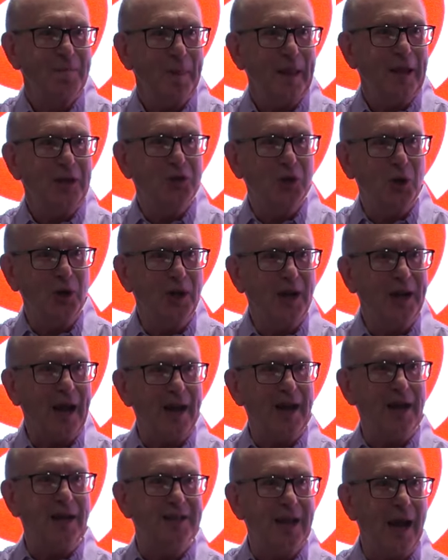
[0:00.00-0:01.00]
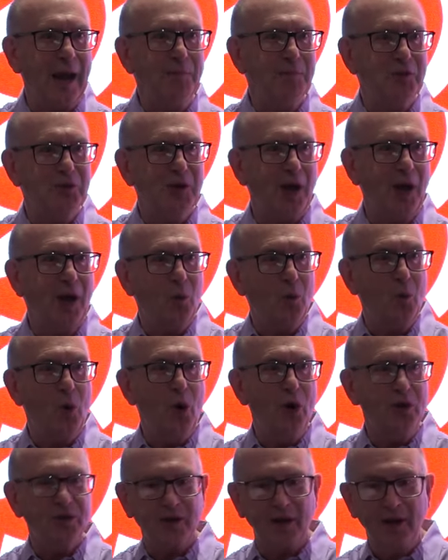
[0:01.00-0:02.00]
It's going to get a damn sight
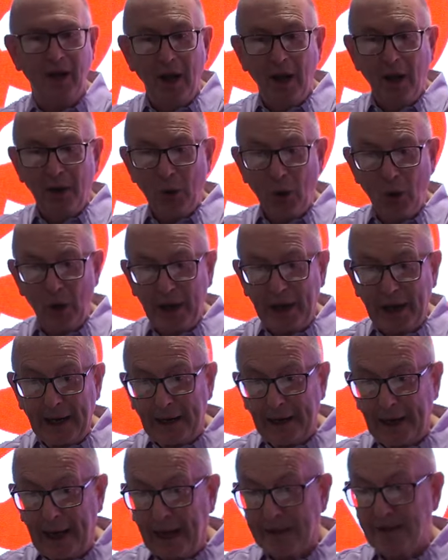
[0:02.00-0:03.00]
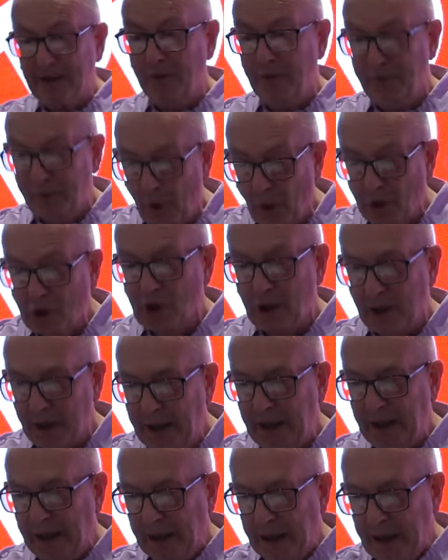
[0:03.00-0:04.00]
worse. And the working class,
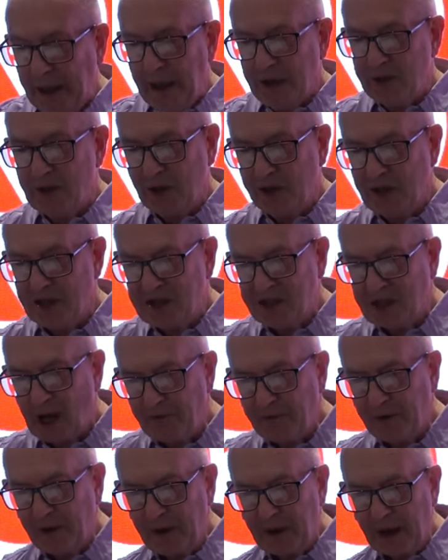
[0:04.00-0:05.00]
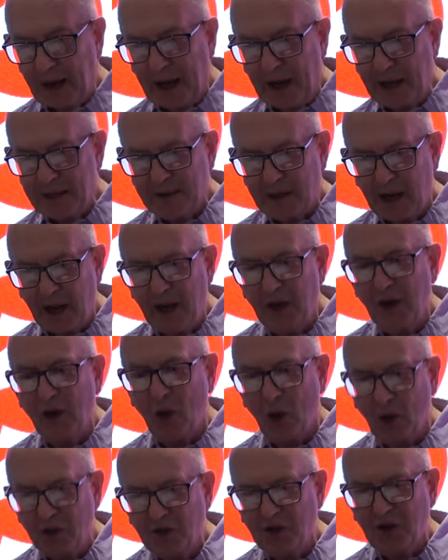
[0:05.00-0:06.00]
unfortunately, is going to suffer as a
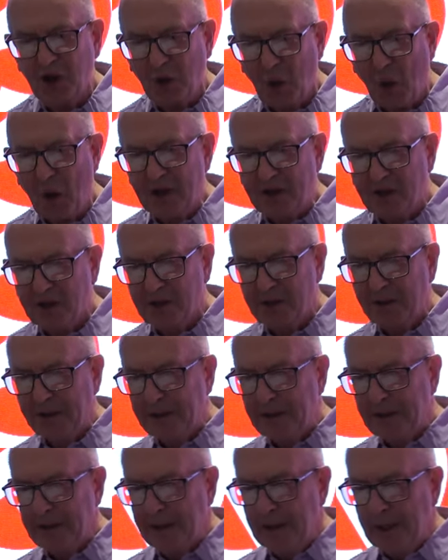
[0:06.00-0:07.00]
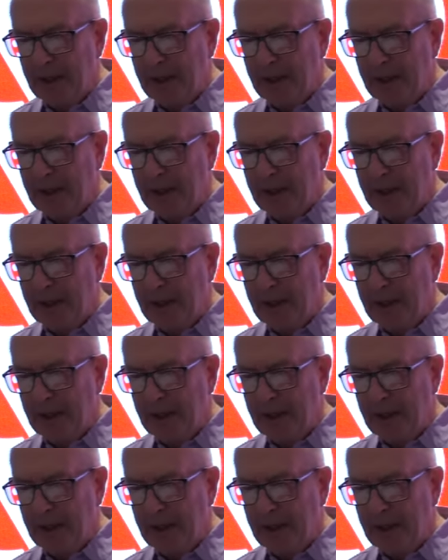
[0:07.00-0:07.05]
consequence.